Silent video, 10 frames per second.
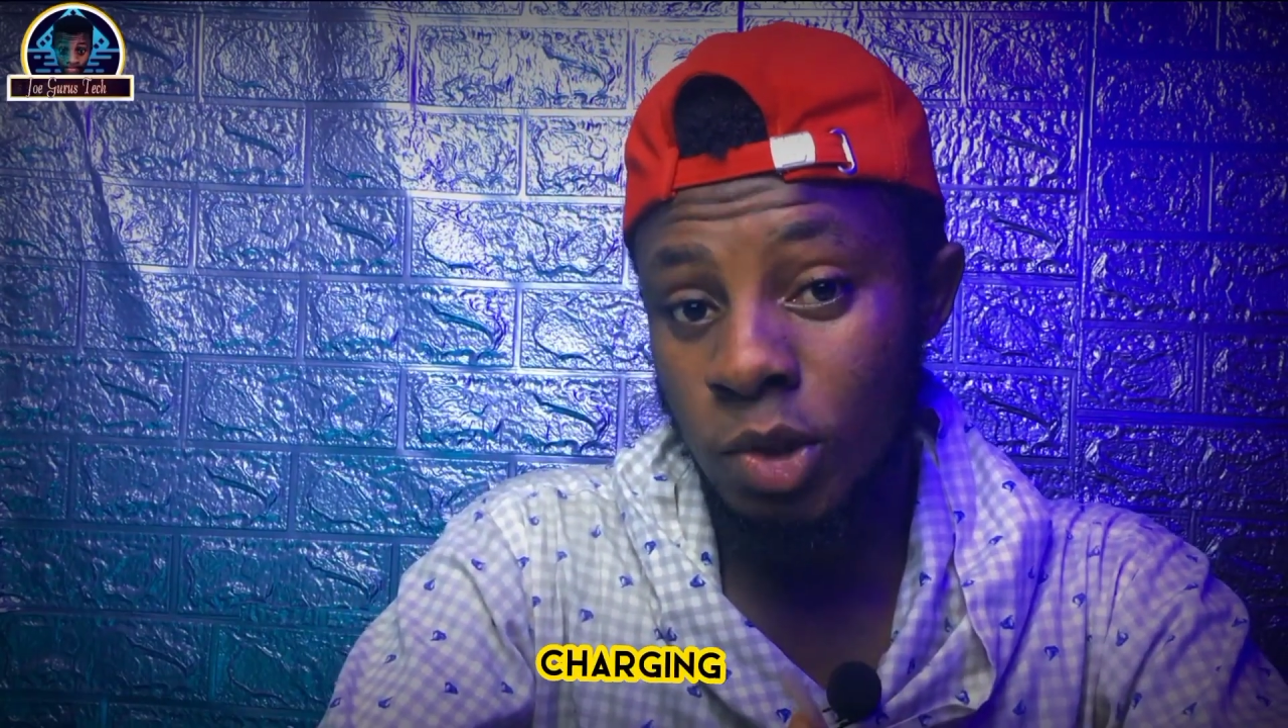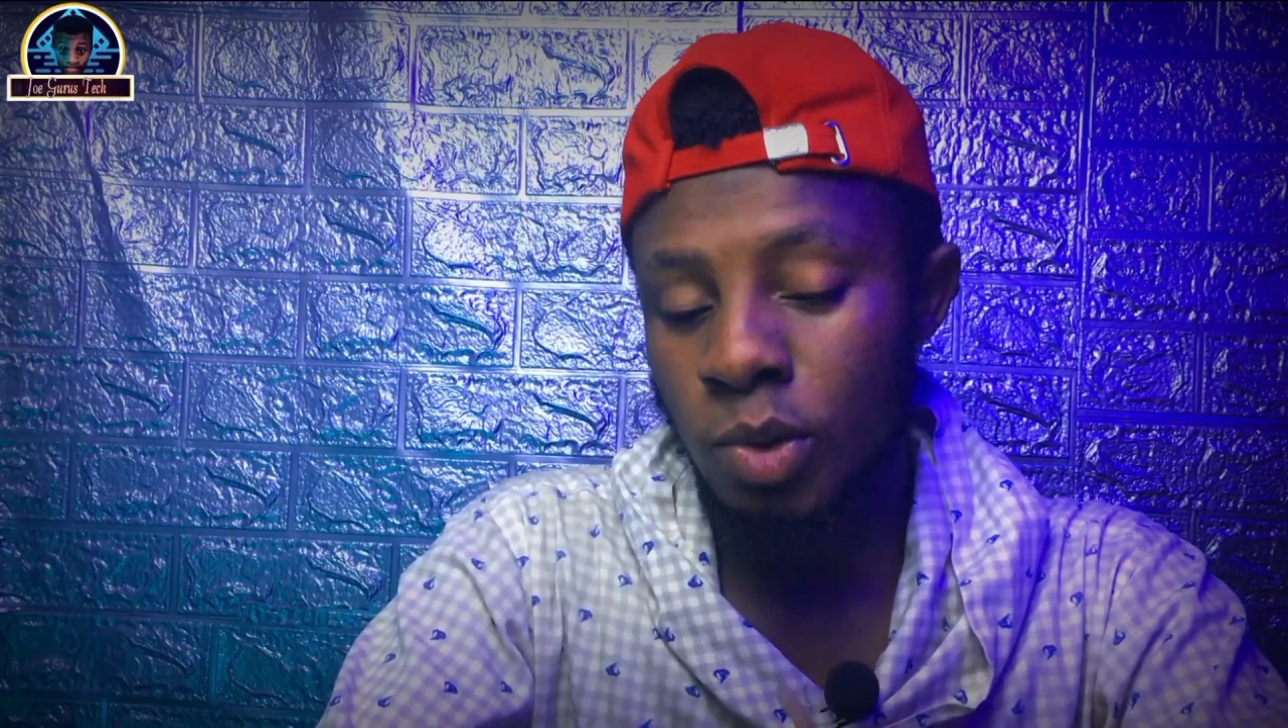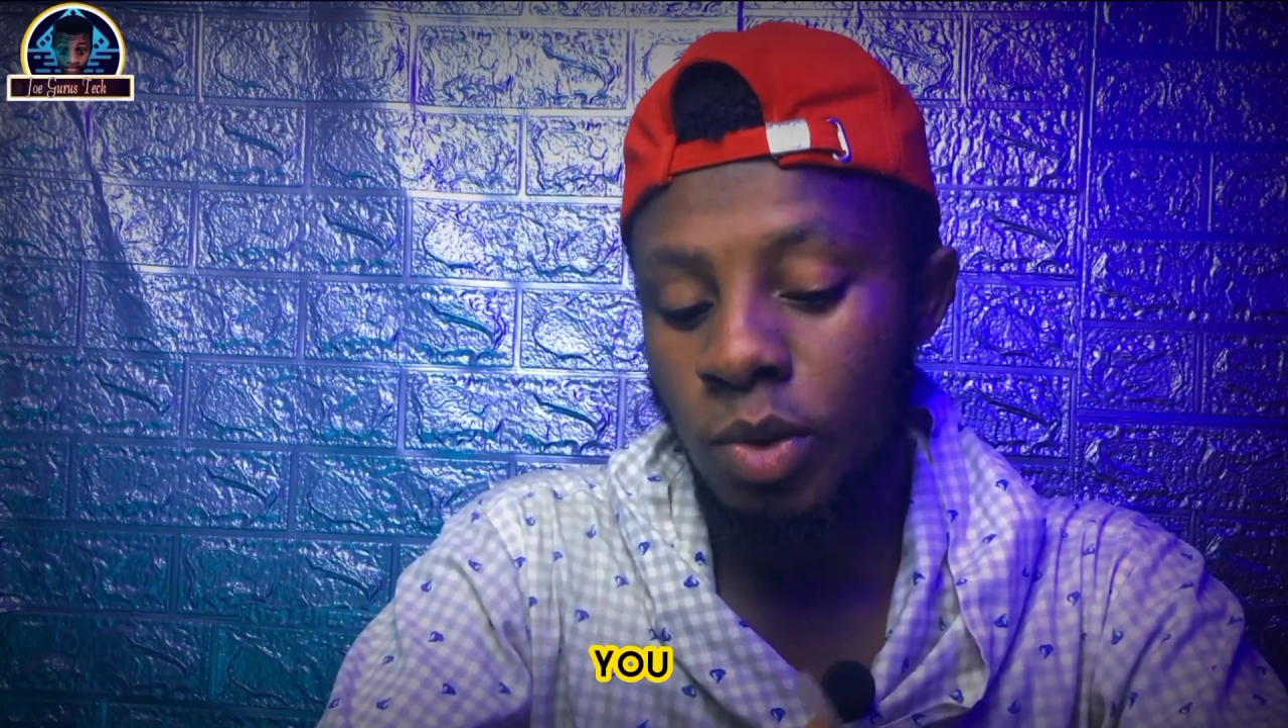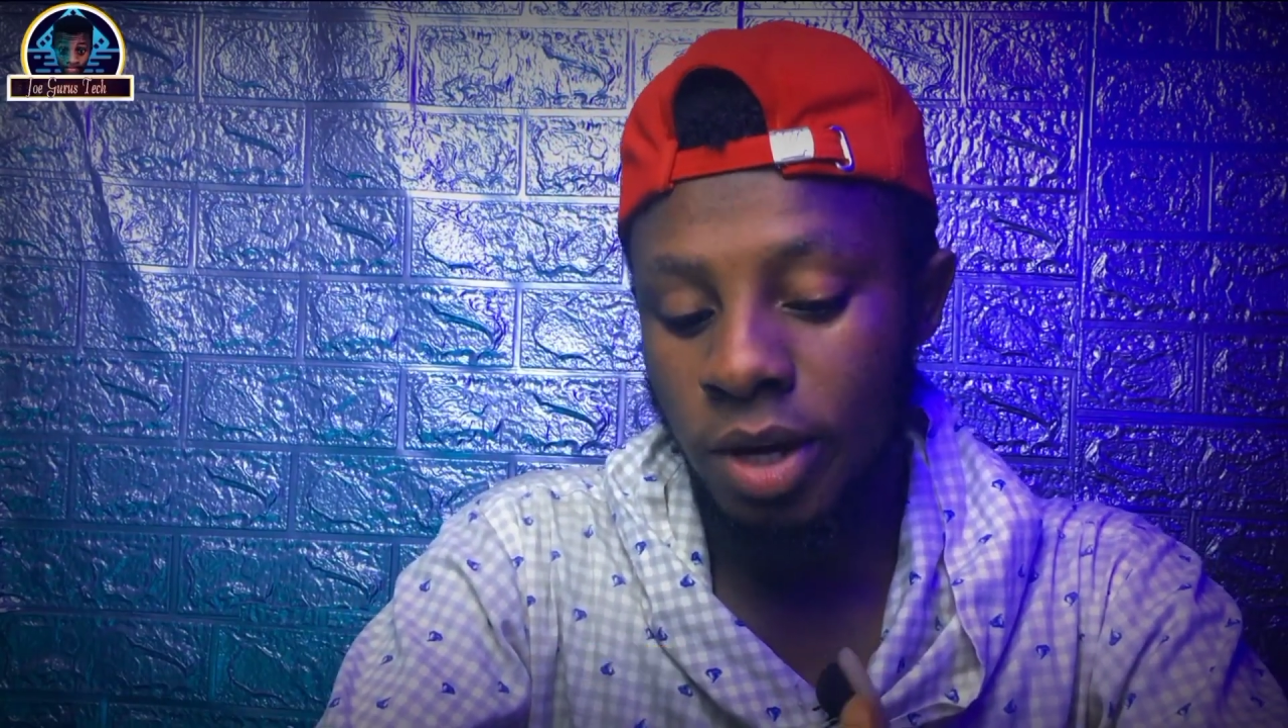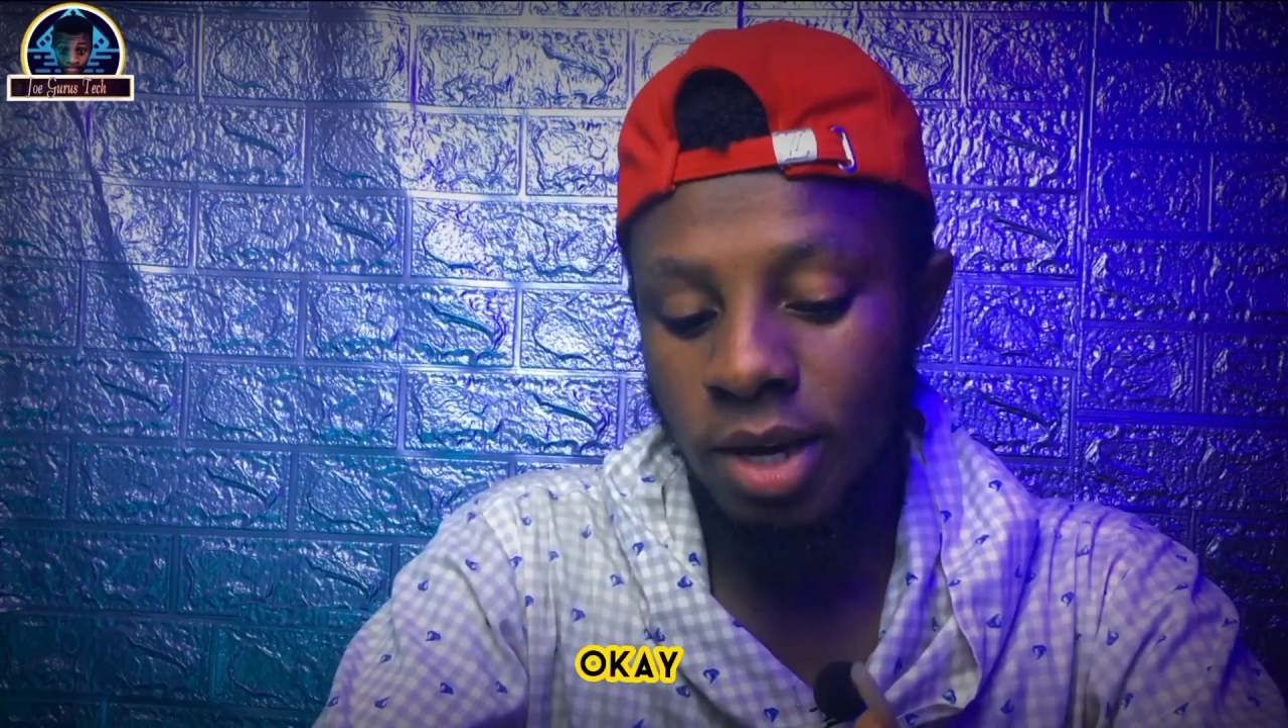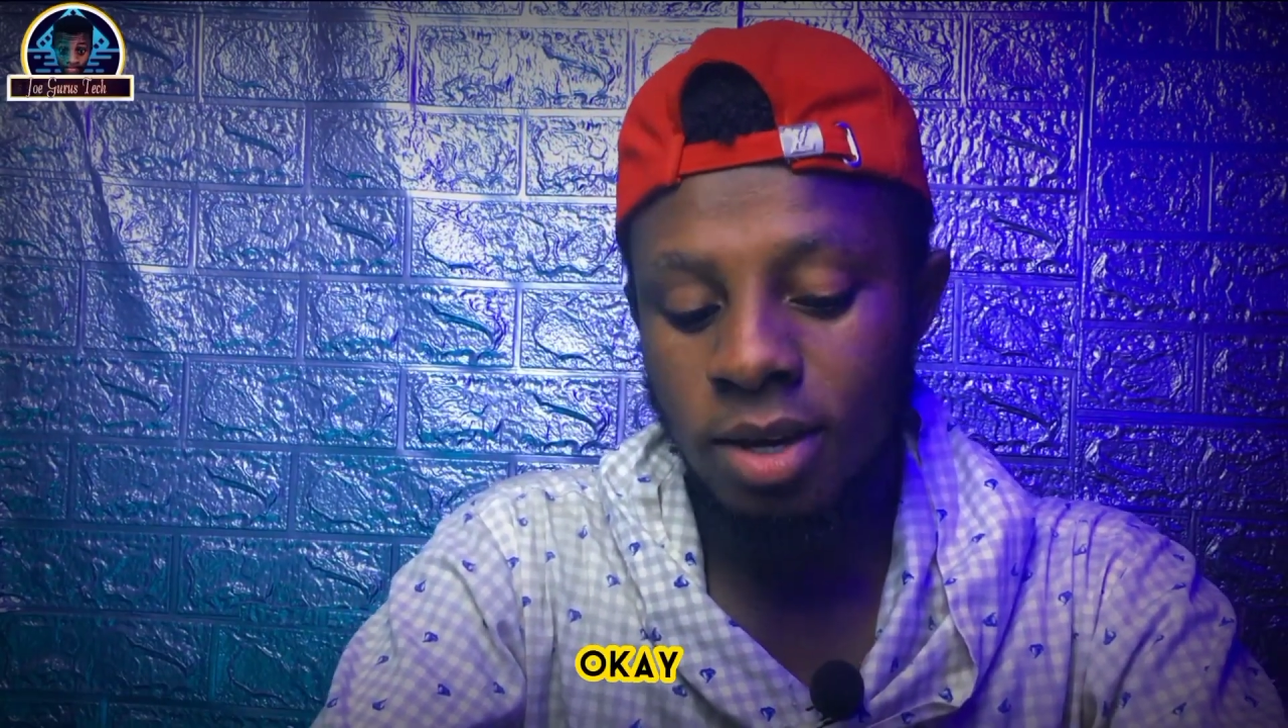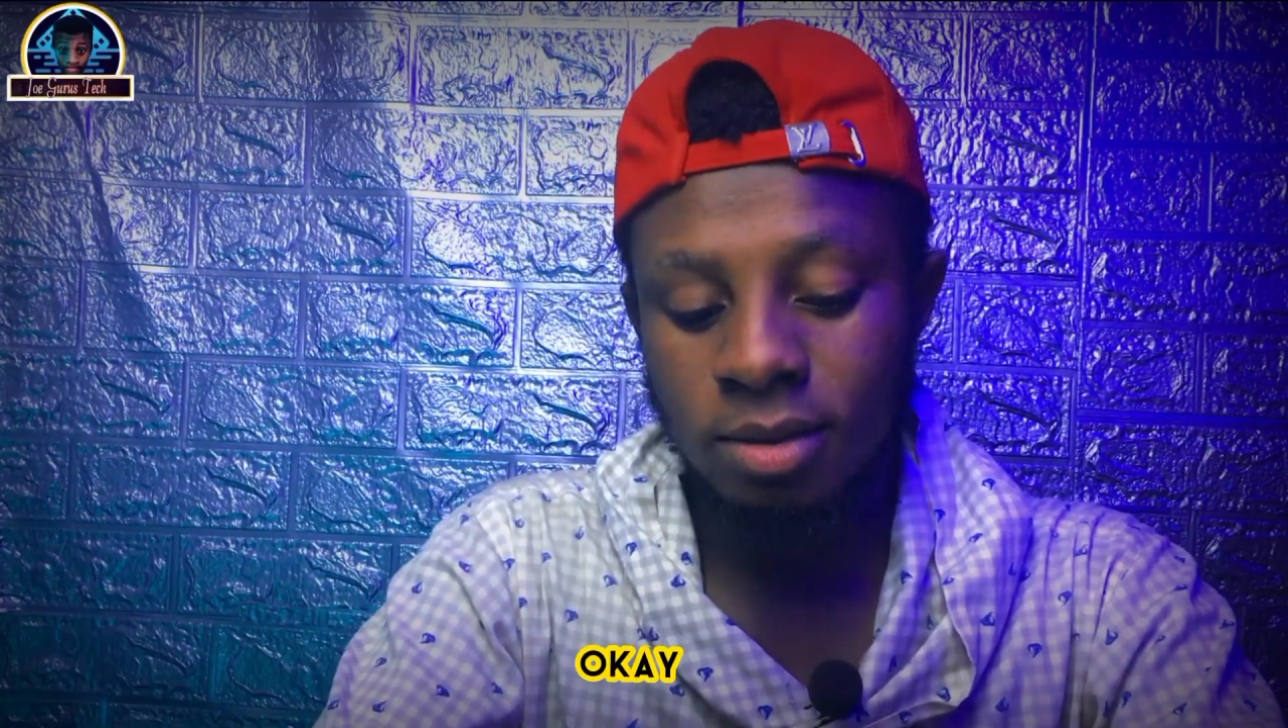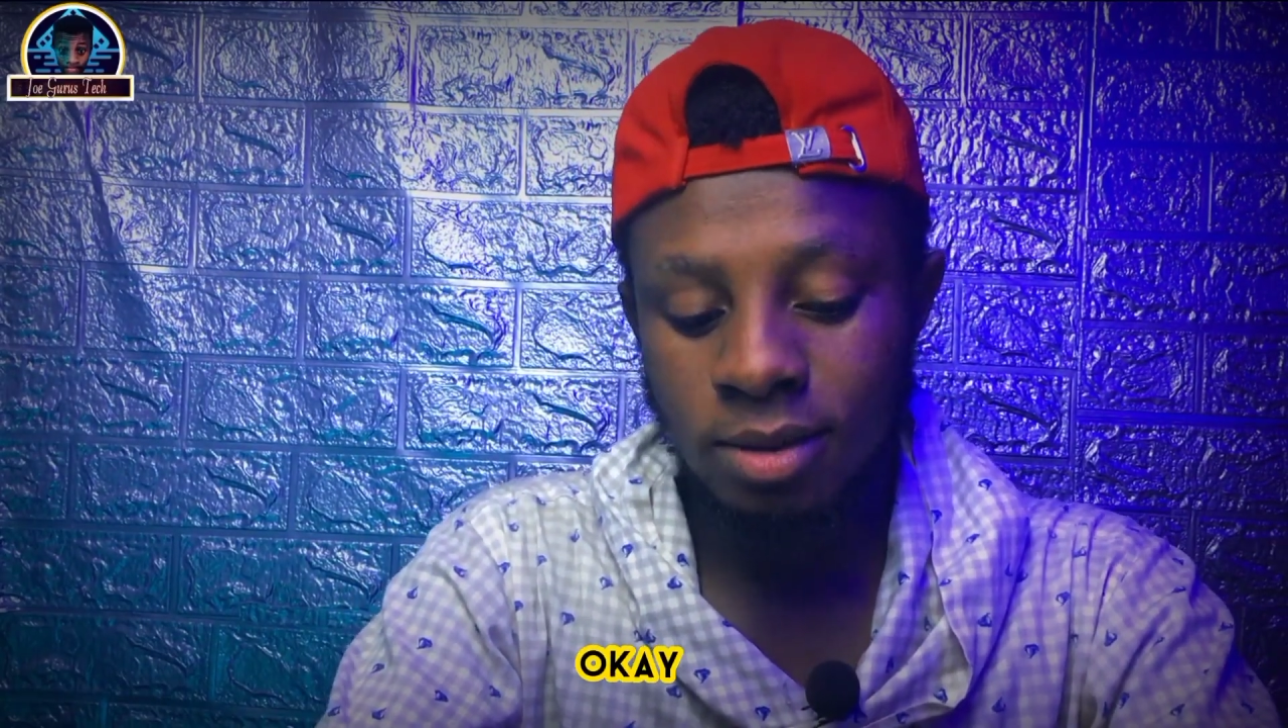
you okay